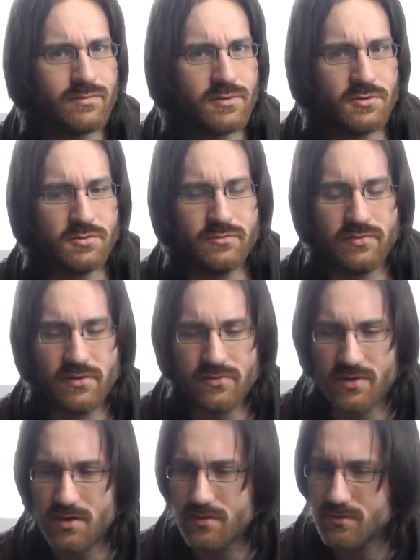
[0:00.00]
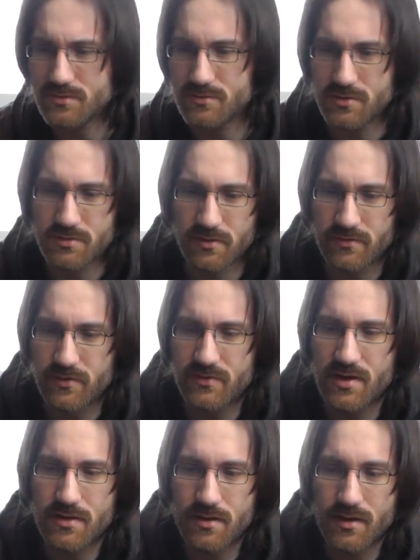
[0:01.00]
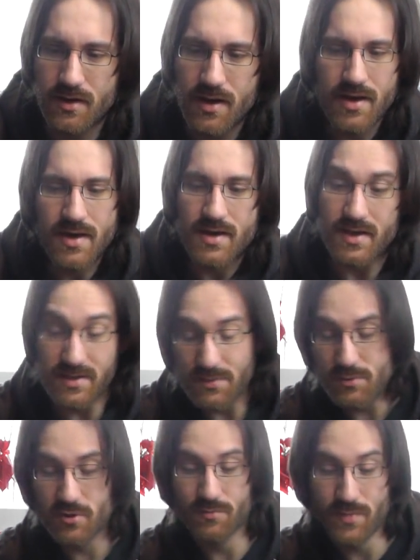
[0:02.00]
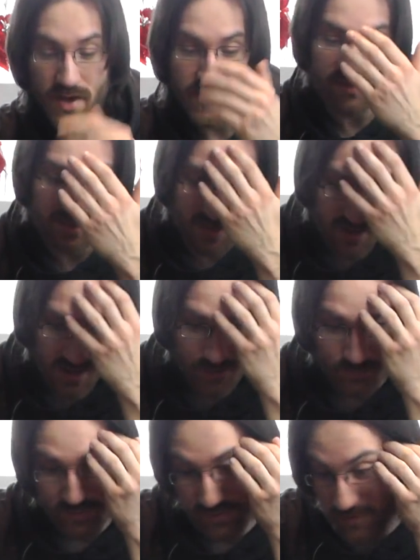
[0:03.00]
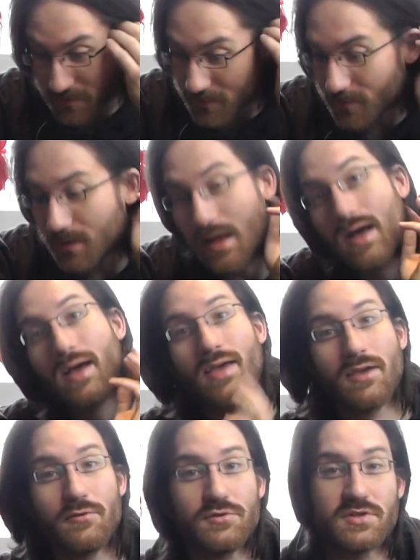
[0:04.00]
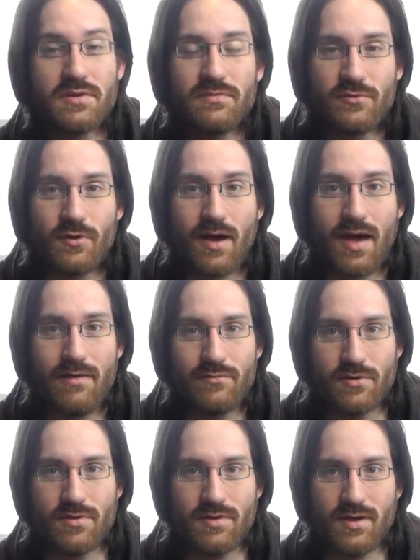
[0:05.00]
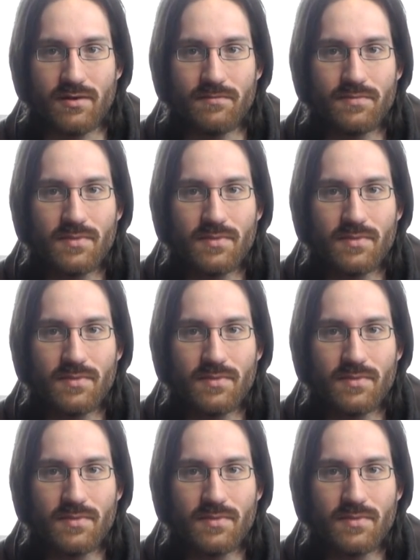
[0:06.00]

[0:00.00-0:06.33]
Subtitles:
€2.50, €2.50 I think. Ziploc baggies are beautiful. I use them for everything.